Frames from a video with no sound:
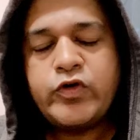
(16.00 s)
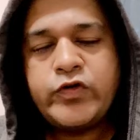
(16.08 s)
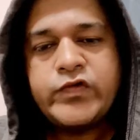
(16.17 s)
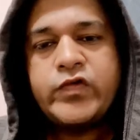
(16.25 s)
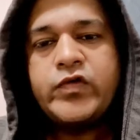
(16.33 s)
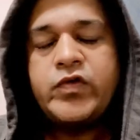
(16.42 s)
to
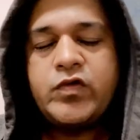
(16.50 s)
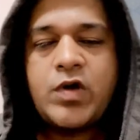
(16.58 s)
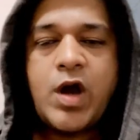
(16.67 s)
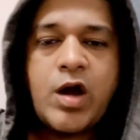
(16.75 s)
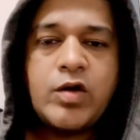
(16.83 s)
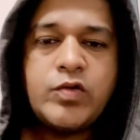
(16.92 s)
show you
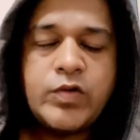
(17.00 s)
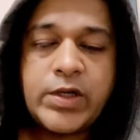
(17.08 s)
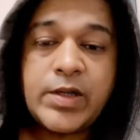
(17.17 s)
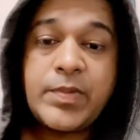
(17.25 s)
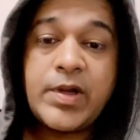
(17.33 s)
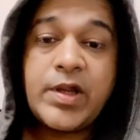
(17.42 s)
how you can
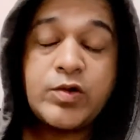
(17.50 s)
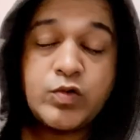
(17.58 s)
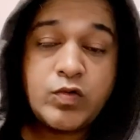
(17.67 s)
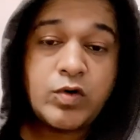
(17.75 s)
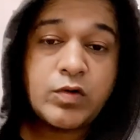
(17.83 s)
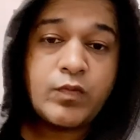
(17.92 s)
apply
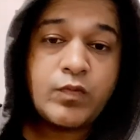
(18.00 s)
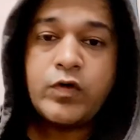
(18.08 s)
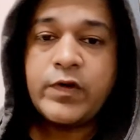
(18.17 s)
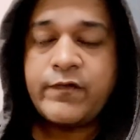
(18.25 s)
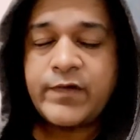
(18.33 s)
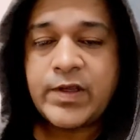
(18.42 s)
2 or more
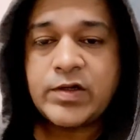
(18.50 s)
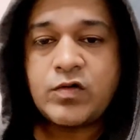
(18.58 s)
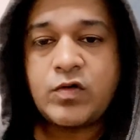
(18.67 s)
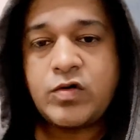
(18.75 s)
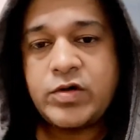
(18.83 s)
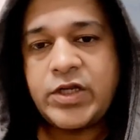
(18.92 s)
effect
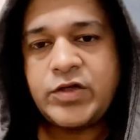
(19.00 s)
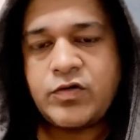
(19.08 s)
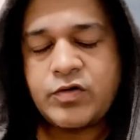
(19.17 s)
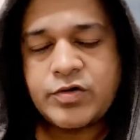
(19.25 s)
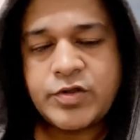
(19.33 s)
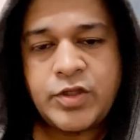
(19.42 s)
on
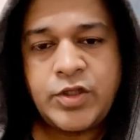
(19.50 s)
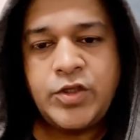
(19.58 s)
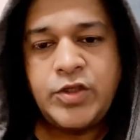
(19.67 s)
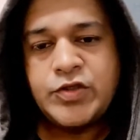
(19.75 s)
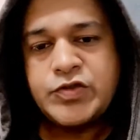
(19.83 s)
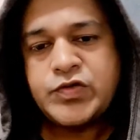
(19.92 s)
TikTok.
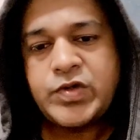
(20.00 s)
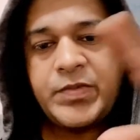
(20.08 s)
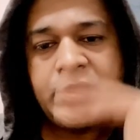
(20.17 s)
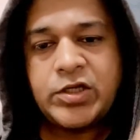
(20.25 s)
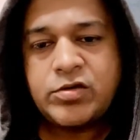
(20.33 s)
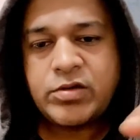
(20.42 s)
So I'm
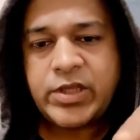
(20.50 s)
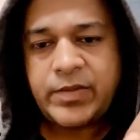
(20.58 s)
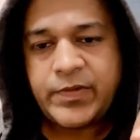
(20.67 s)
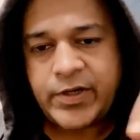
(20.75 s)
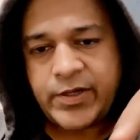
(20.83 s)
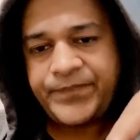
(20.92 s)
in TikTok
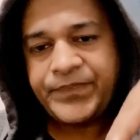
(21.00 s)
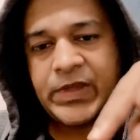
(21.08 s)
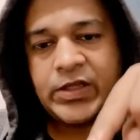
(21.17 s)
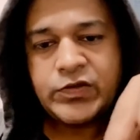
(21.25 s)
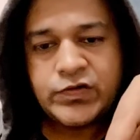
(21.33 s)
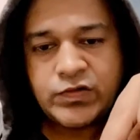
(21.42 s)
camera.
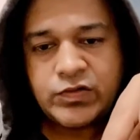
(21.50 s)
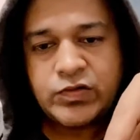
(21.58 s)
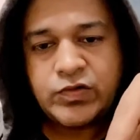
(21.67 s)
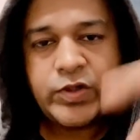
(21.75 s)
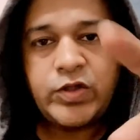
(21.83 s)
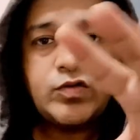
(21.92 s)
So
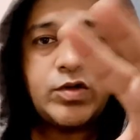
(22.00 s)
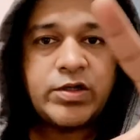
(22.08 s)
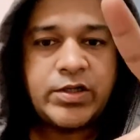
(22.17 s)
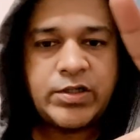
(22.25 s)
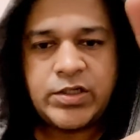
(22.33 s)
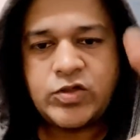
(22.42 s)
when you are
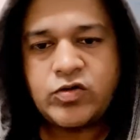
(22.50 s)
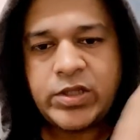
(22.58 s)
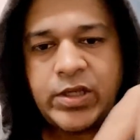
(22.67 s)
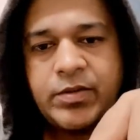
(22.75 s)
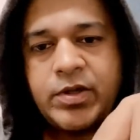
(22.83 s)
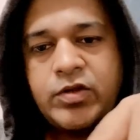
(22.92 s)
in TikTok
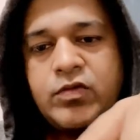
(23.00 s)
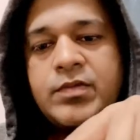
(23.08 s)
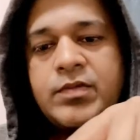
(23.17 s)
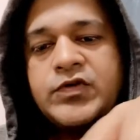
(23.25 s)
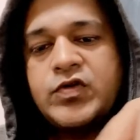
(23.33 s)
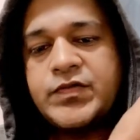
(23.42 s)
camera, you have
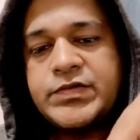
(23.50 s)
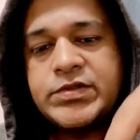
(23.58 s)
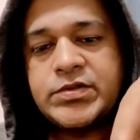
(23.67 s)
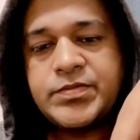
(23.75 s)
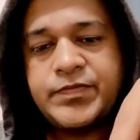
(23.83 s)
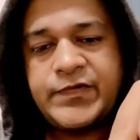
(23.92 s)
this
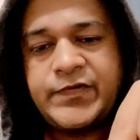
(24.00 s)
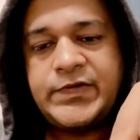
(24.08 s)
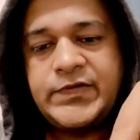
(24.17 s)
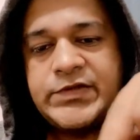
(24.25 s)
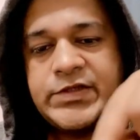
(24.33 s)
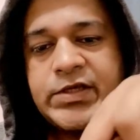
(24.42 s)
option
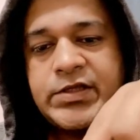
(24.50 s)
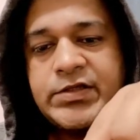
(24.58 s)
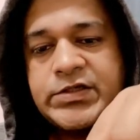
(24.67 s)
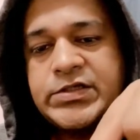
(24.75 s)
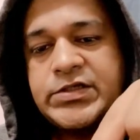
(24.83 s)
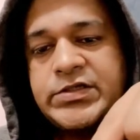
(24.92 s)
15 seconds,
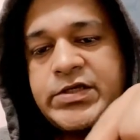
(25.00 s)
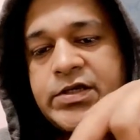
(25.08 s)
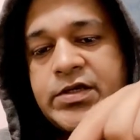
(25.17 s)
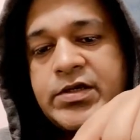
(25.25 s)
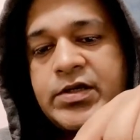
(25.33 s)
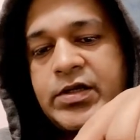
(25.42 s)
60
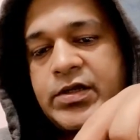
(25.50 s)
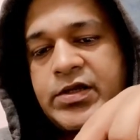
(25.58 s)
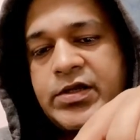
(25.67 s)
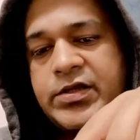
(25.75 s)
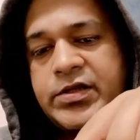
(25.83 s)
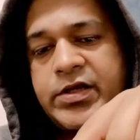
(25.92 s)
seconds,
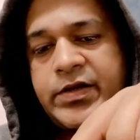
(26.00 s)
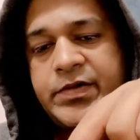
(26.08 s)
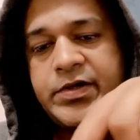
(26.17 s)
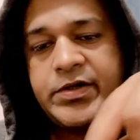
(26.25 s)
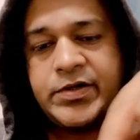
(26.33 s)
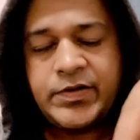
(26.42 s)
3
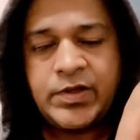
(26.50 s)
minutes.